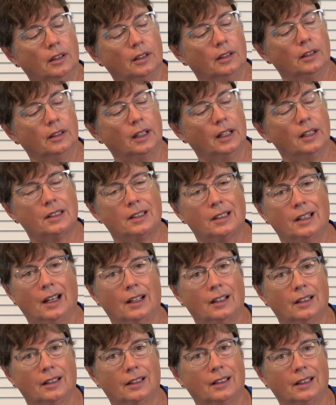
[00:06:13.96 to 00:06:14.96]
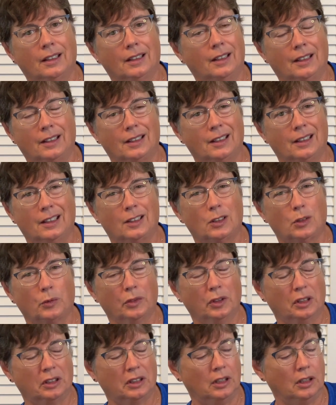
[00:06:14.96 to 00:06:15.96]
that's not, it's
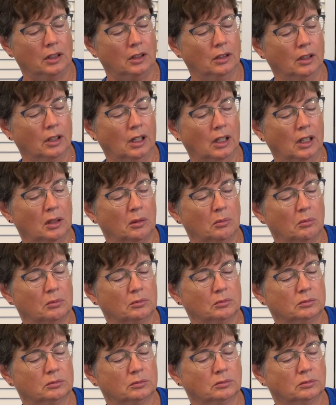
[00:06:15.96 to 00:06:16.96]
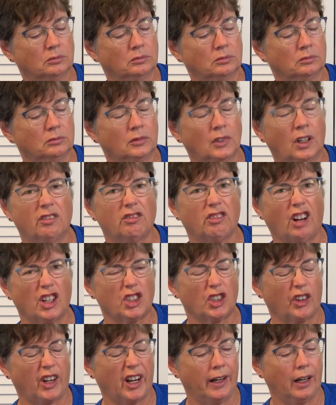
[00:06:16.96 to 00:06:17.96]
really
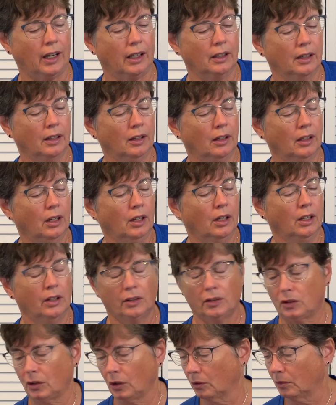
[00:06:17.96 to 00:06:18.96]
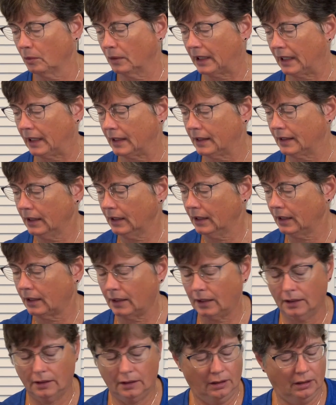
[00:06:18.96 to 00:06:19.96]
frustrating. So what I
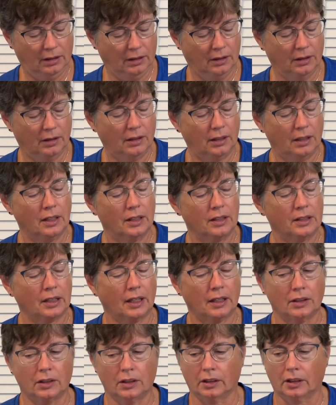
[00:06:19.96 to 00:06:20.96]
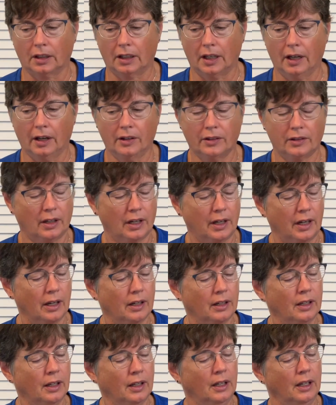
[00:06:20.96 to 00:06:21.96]
did is I took a hairdryer
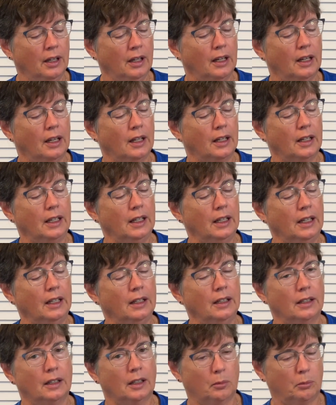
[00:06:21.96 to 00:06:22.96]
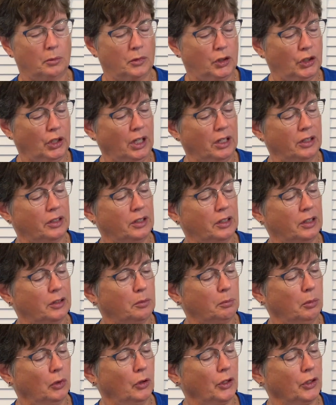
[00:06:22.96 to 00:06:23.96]
and I heated up just this
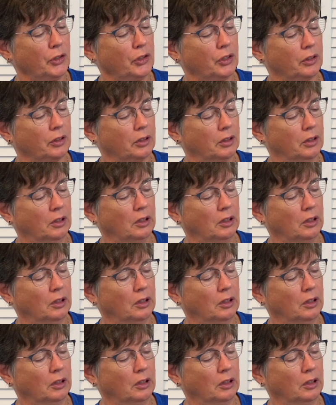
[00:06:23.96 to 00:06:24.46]
portion